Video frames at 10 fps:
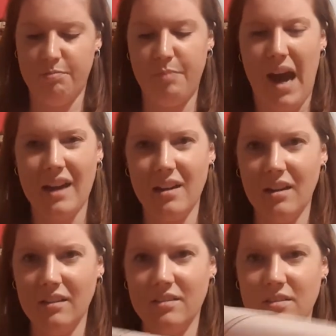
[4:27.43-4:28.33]
banner.
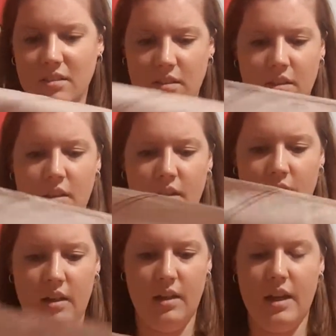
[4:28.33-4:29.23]

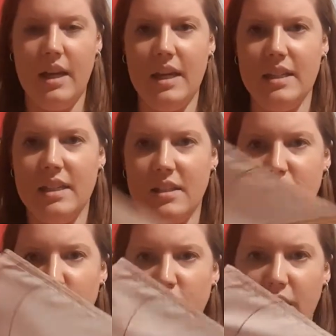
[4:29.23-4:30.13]
It's
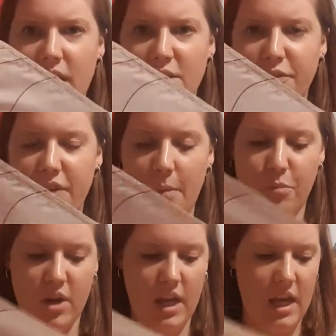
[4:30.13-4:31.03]
sort of, it's
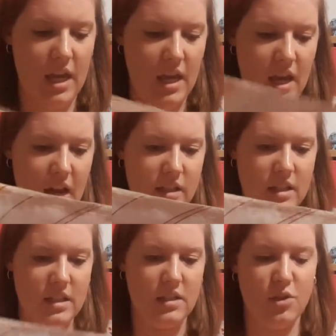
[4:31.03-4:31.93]
fabricy, and
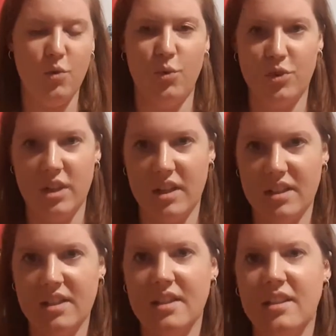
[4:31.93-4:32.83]
this is
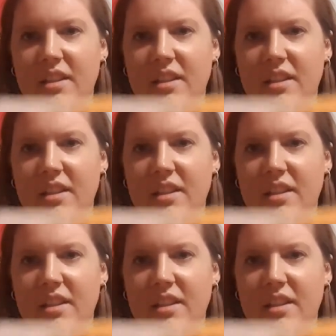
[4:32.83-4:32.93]
gorgeous.